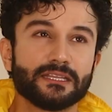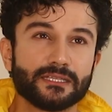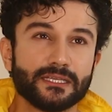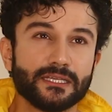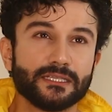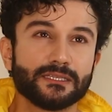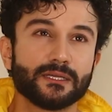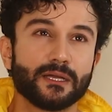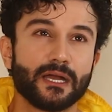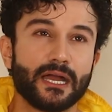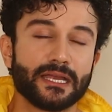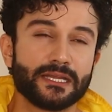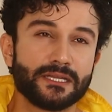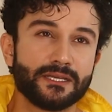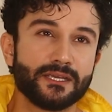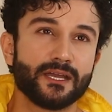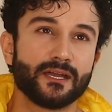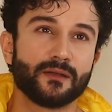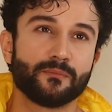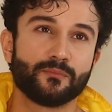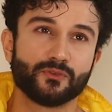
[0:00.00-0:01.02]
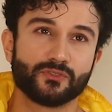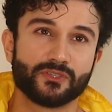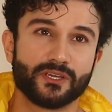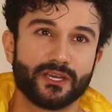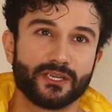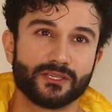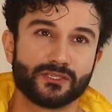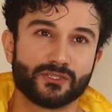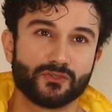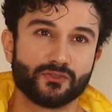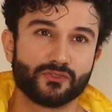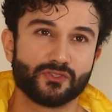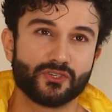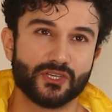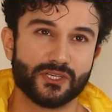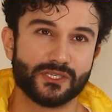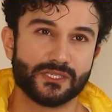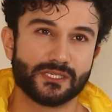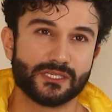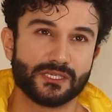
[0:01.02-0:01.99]
I think the idea Pooja is to
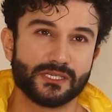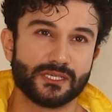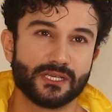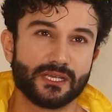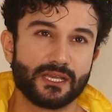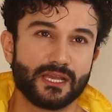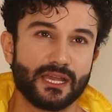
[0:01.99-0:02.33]
just